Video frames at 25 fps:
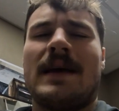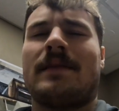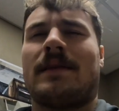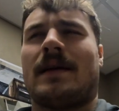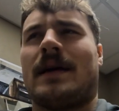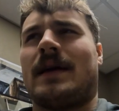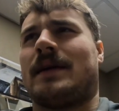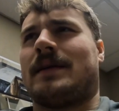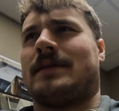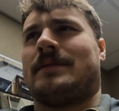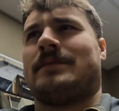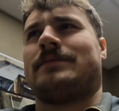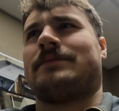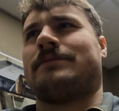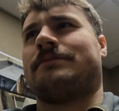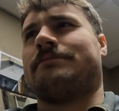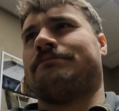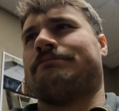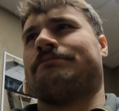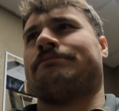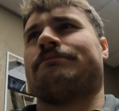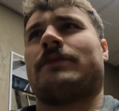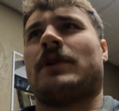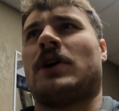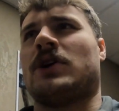like
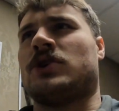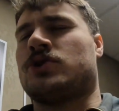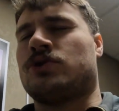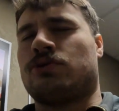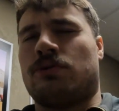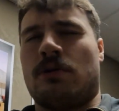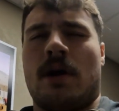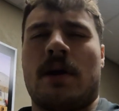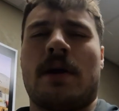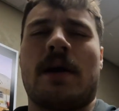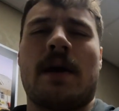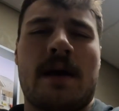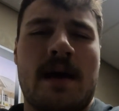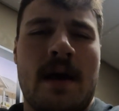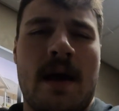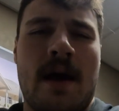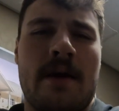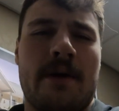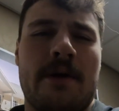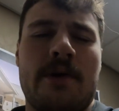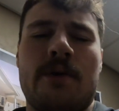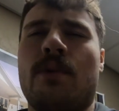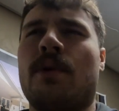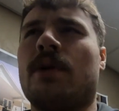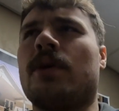a truck of
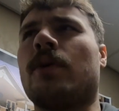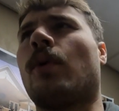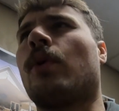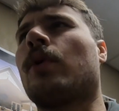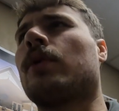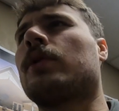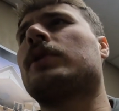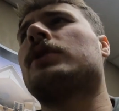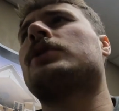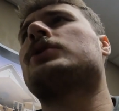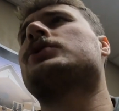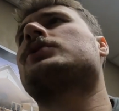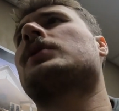concrete. You wouldn't order a